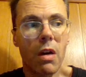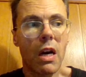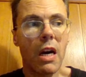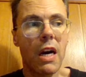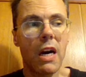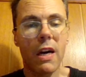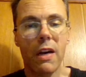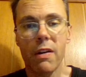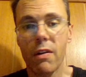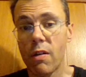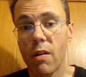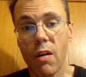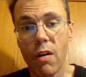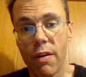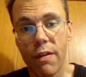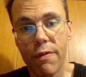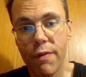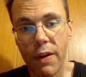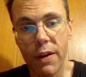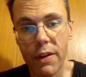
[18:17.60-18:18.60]
Ah, I don't know
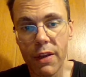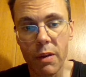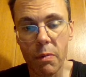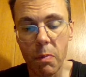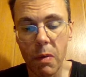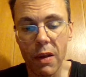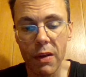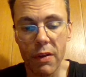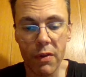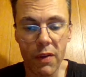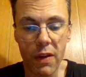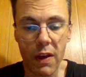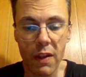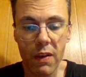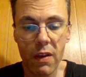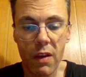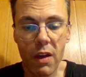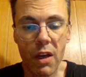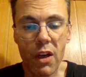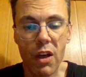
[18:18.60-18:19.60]
if I did play with that.
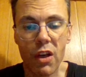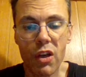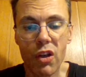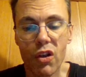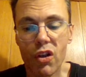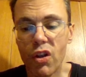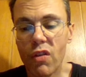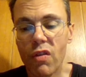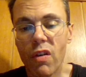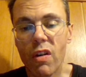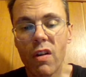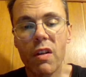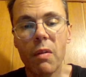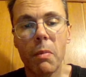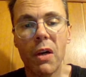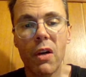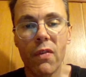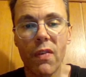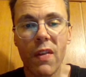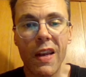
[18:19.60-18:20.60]
She talked
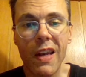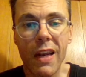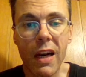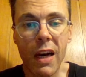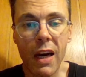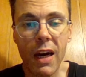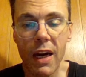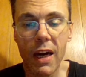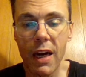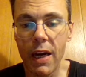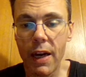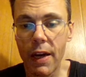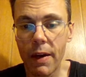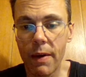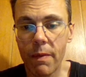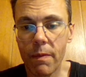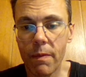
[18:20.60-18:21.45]
about the guy